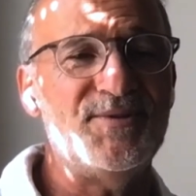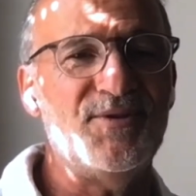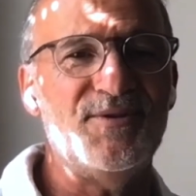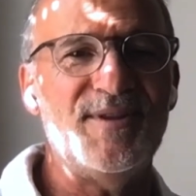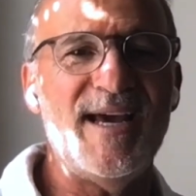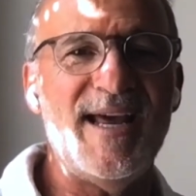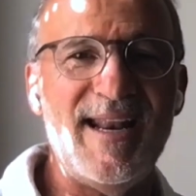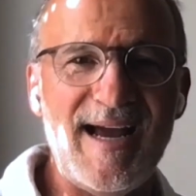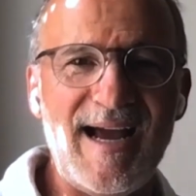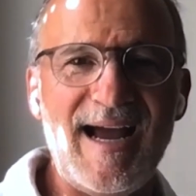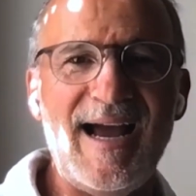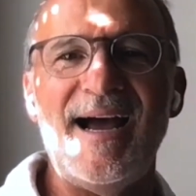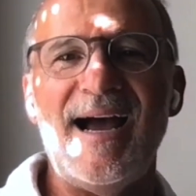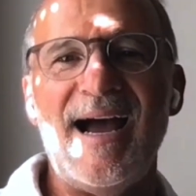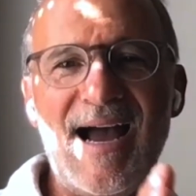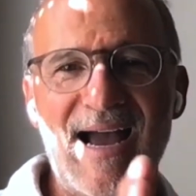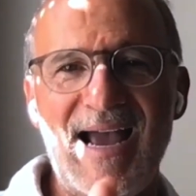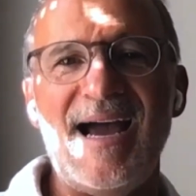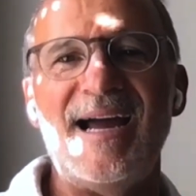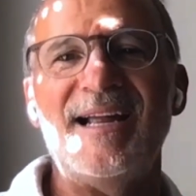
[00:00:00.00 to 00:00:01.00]
So then I, ha-
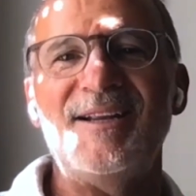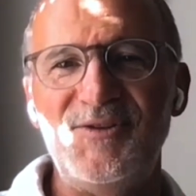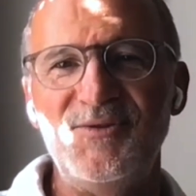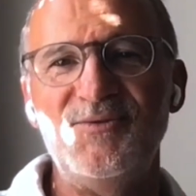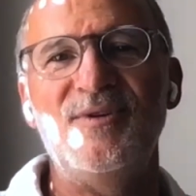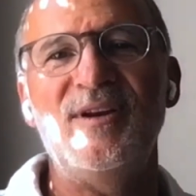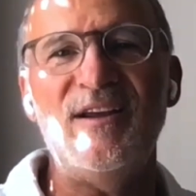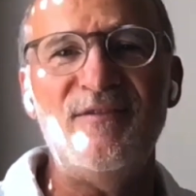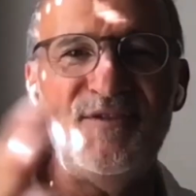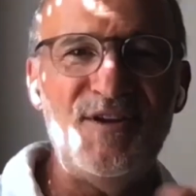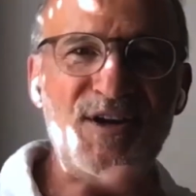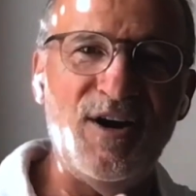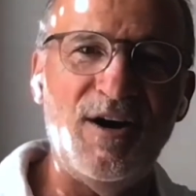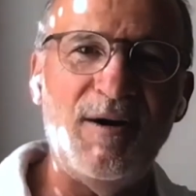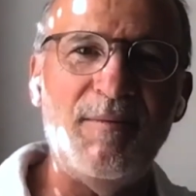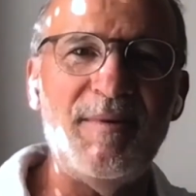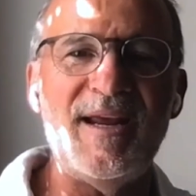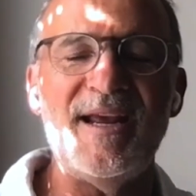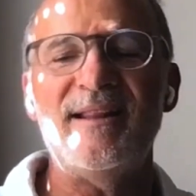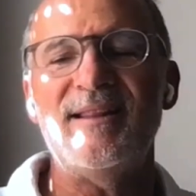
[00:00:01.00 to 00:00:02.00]
I had to leave the
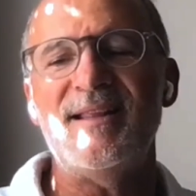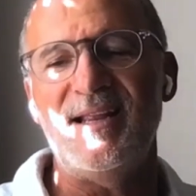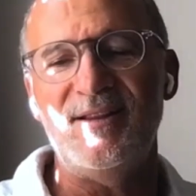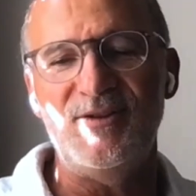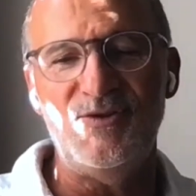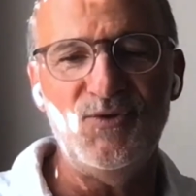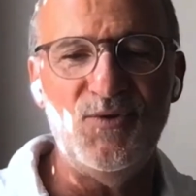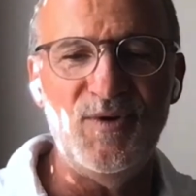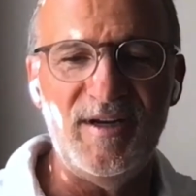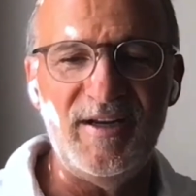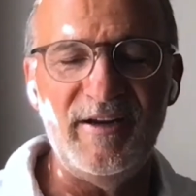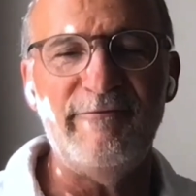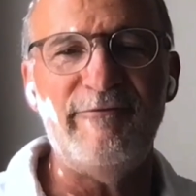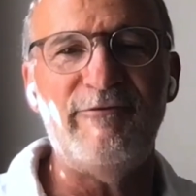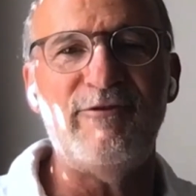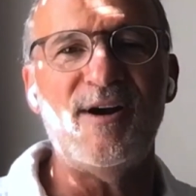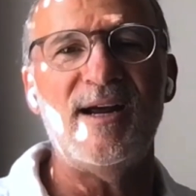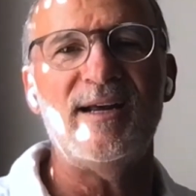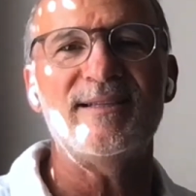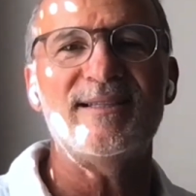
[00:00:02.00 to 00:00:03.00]
army and then do it in
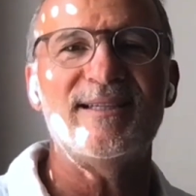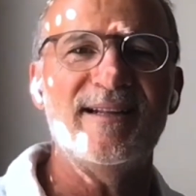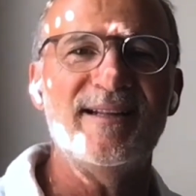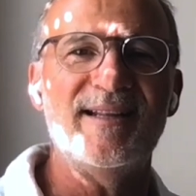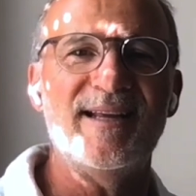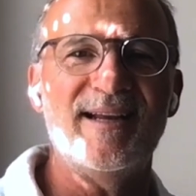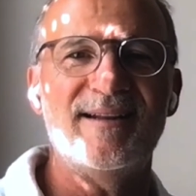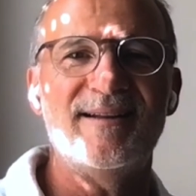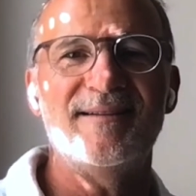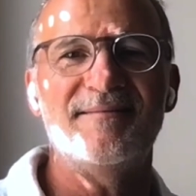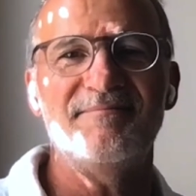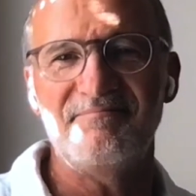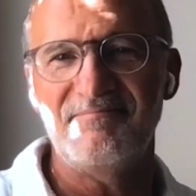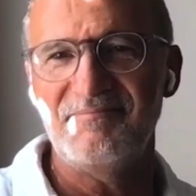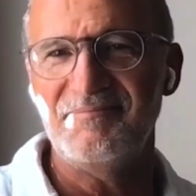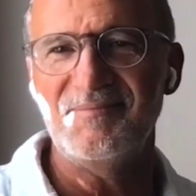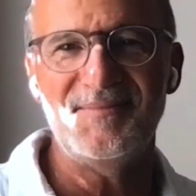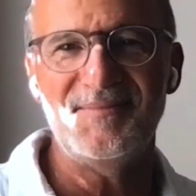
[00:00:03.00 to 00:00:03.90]
France and then,